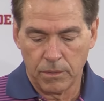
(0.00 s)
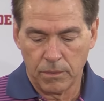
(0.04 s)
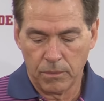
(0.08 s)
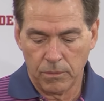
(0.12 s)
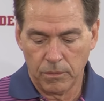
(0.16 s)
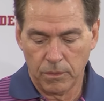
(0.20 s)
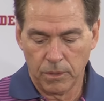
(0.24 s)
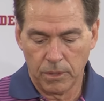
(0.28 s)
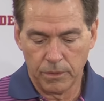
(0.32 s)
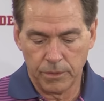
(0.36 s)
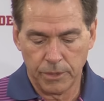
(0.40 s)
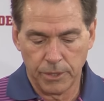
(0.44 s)

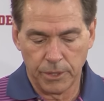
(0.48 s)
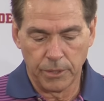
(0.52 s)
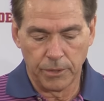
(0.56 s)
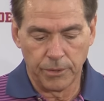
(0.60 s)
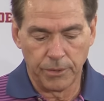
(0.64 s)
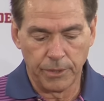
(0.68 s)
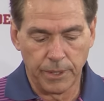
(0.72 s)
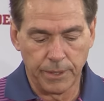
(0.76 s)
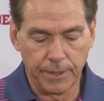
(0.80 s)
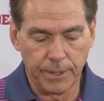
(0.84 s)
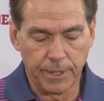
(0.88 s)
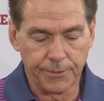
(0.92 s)
Well, you know,
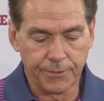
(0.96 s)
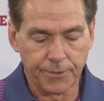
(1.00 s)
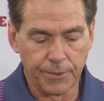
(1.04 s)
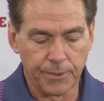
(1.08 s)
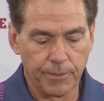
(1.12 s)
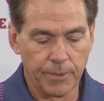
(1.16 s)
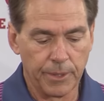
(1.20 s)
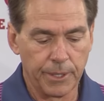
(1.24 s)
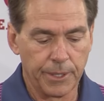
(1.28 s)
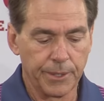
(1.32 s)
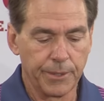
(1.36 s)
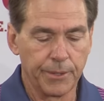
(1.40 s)

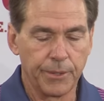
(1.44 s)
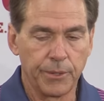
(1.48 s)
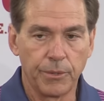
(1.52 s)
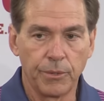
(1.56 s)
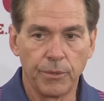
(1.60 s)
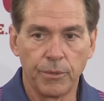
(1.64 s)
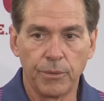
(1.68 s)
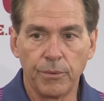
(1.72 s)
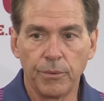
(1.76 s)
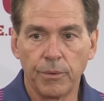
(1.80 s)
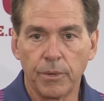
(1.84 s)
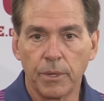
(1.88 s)
nothing really
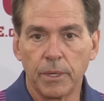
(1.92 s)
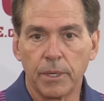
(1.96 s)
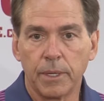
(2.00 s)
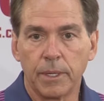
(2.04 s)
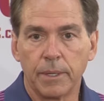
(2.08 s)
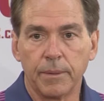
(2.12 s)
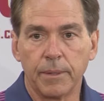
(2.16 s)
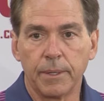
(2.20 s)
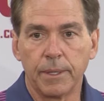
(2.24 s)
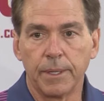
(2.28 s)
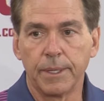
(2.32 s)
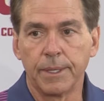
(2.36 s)
new
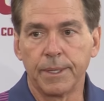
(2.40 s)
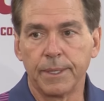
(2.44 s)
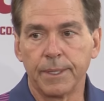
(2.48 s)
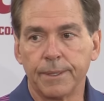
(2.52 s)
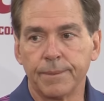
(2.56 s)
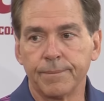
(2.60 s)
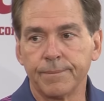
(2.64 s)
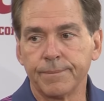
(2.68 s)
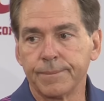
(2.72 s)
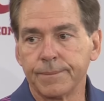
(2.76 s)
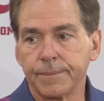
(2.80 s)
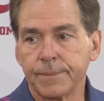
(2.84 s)

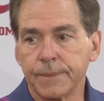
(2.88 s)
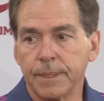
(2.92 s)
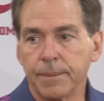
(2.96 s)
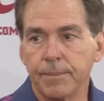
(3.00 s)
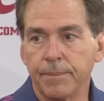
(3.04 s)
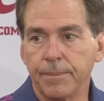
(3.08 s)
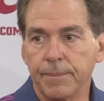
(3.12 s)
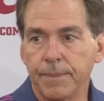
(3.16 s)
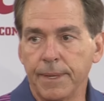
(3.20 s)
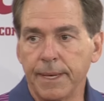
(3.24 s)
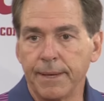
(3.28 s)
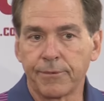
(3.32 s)

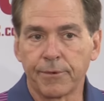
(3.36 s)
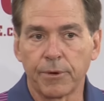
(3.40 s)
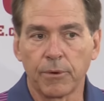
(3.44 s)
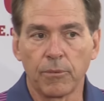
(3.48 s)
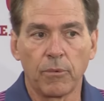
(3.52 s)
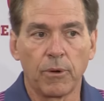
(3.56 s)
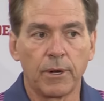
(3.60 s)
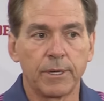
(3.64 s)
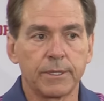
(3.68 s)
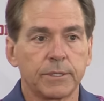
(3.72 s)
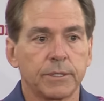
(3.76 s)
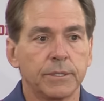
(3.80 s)
after
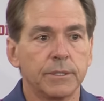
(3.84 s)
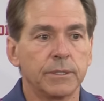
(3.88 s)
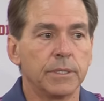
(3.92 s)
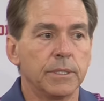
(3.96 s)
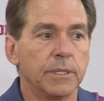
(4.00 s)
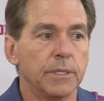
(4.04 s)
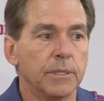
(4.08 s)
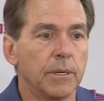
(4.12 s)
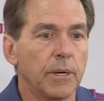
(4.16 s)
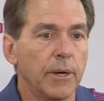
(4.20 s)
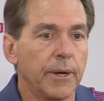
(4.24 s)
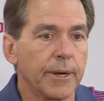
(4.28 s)
watching
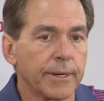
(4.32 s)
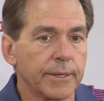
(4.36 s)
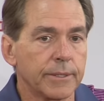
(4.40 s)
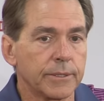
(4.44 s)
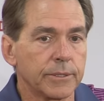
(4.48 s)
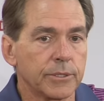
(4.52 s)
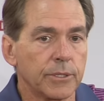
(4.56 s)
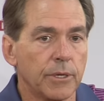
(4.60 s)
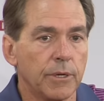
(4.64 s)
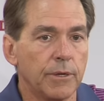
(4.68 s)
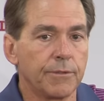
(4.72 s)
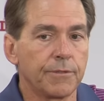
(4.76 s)
the
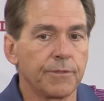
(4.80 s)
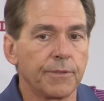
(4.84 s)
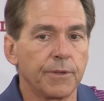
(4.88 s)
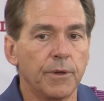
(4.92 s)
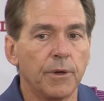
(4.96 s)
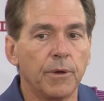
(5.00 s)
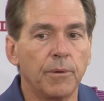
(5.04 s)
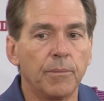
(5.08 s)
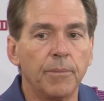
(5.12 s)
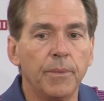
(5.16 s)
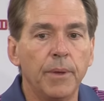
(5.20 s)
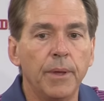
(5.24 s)
Arkansas
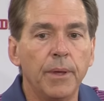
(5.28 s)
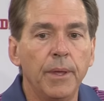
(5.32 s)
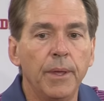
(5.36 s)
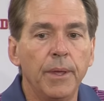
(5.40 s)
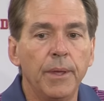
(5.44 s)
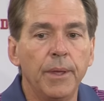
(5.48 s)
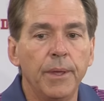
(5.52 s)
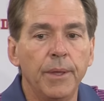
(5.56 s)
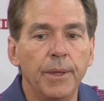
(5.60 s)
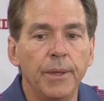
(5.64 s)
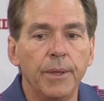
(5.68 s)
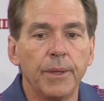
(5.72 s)
film.
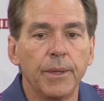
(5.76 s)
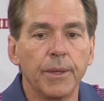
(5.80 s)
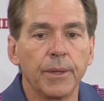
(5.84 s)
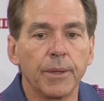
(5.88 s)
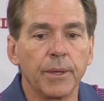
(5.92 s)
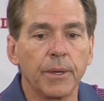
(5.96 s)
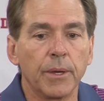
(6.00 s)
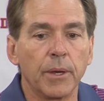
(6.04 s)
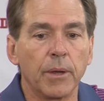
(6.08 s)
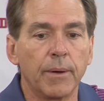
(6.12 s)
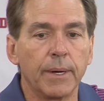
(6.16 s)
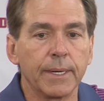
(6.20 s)

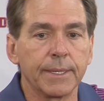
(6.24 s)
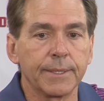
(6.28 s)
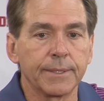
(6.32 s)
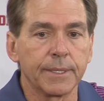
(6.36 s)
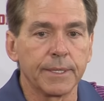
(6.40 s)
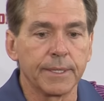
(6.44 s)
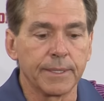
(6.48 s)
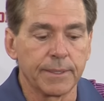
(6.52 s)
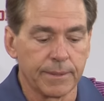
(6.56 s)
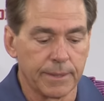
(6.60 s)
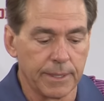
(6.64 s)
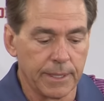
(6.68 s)
You know, I
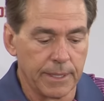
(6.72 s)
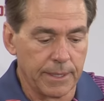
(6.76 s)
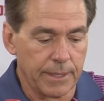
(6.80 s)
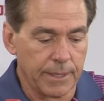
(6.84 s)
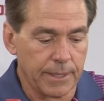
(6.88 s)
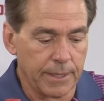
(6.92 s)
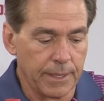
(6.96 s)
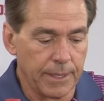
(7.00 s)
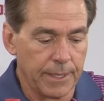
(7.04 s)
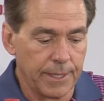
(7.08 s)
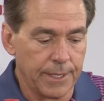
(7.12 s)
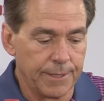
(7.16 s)
think
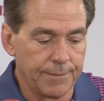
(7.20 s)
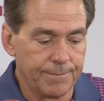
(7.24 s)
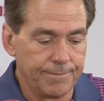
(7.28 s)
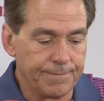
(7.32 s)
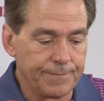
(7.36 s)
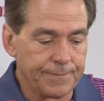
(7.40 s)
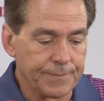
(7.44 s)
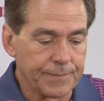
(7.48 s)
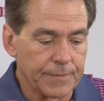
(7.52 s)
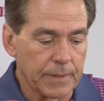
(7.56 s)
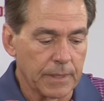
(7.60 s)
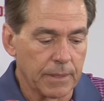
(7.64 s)

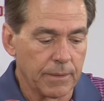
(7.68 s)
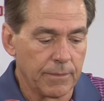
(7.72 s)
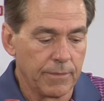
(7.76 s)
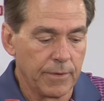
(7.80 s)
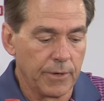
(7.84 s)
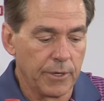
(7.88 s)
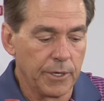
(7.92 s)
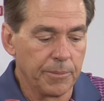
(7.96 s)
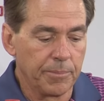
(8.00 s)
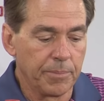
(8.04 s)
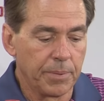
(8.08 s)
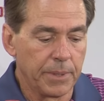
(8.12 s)
that
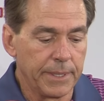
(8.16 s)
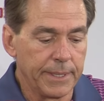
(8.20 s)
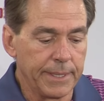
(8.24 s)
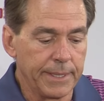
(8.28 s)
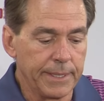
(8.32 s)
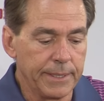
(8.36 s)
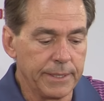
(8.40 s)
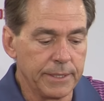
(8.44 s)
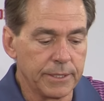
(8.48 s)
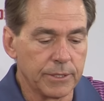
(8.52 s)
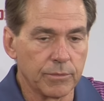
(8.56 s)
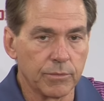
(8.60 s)
very
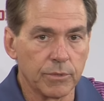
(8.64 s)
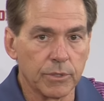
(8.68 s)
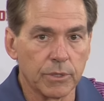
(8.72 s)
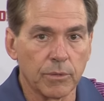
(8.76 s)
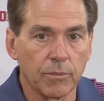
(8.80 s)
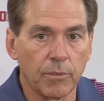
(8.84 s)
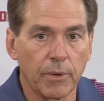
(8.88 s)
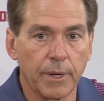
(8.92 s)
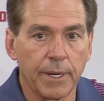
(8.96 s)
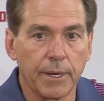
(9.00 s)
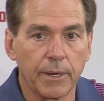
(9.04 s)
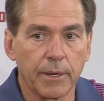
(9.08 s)
pleased with
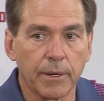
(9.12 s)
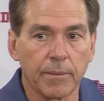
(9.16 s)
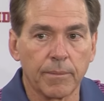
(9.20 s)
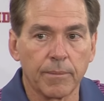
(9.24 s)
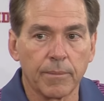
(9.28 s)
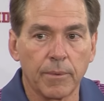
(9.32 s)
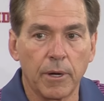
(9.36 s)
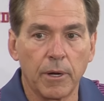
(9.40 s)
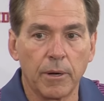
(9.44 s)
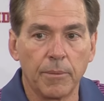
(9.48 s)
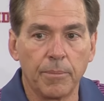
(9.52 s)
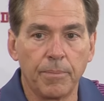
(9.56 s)
the way
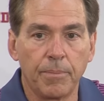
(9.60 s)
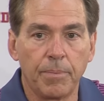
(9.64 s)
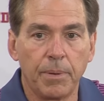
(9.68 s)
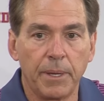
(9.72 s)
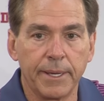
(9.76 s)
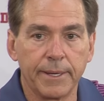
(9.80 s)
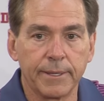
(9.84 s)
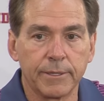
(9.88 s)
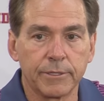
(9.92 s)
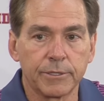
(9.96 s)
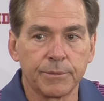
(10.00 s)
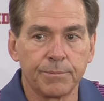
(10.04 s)
our
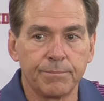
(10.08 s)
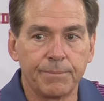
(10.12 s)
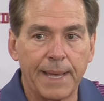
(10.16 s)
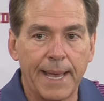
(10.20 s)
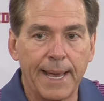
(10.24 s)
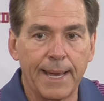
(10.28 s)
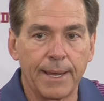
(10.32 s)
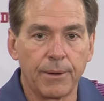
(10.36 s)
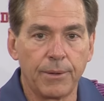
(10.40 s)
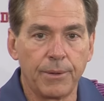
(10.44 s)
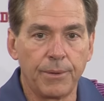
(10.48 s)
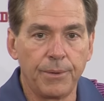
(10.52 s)
players
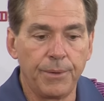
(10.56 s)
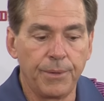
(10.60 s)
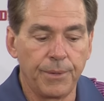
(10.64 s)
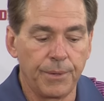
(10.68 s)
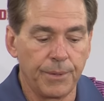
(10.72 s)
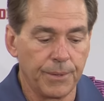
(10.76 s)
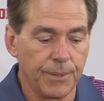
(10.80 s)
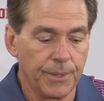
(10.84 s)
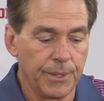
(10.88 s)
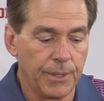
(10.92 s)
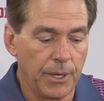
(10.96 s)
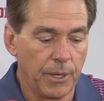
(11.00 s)
battled,
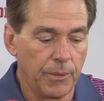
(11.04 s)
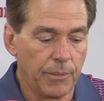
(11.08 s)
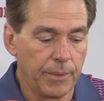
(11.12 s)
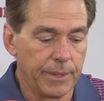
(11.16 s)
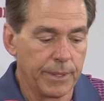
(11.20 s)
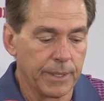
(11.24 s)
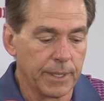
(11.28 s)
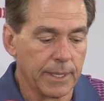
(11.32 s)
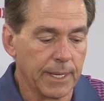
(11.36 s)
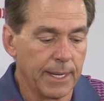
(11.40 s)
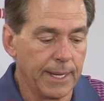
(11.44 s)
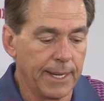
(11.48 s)
you know,
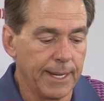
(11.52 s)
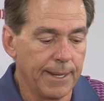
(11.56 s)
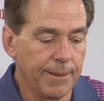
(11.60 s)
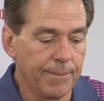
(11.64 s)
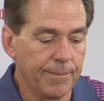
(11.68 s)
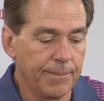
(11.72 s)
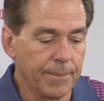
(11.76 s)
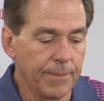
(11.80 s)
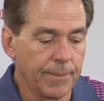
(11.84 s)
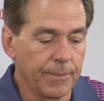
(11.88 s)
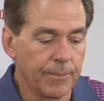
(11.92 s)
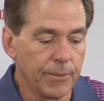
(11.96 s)
in the
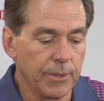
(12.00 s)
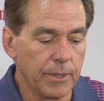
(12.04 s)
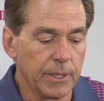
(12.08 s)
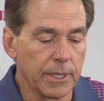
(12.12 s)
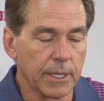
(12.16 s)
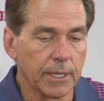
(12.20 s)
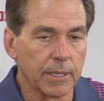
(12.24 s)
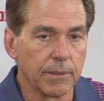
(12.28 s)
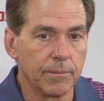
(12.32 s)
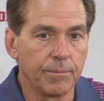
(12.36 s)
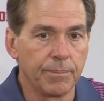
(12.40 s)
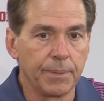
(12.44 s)
game,
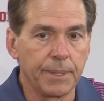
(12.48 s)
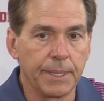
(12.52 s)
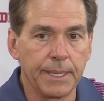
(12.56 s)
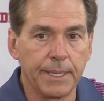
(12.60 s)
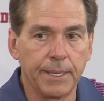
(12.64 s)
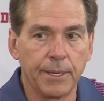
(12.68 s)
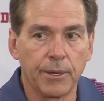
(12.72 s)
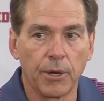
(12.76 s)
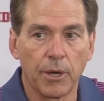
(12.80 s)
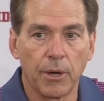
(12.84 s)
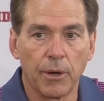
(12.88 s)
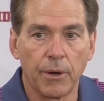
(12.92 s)
really
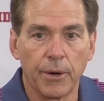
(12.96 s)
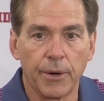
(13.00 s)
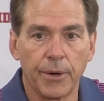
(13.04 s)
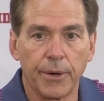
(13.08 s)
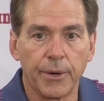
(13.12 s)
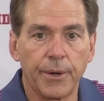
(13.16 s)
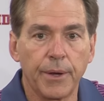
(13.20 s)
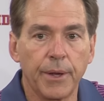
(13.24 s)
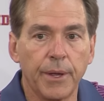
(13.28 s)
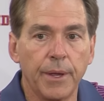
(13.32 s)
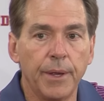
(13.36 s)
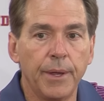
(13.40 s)
competed
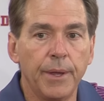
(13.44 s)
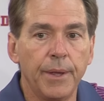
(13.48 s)
hard,